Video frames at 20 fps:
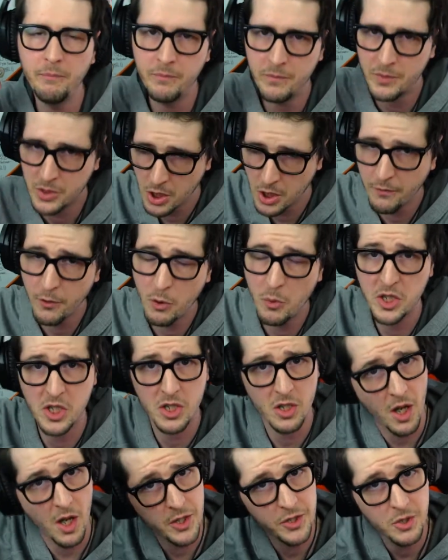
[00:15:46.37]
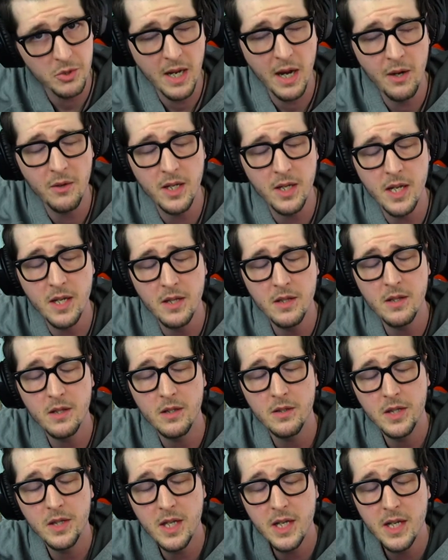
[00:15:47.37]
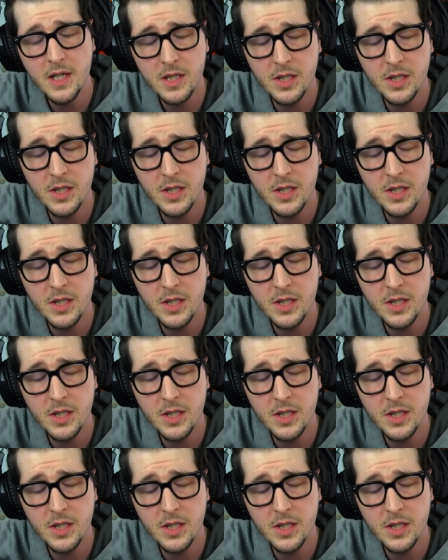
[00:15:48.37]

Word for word: server, which is also down in the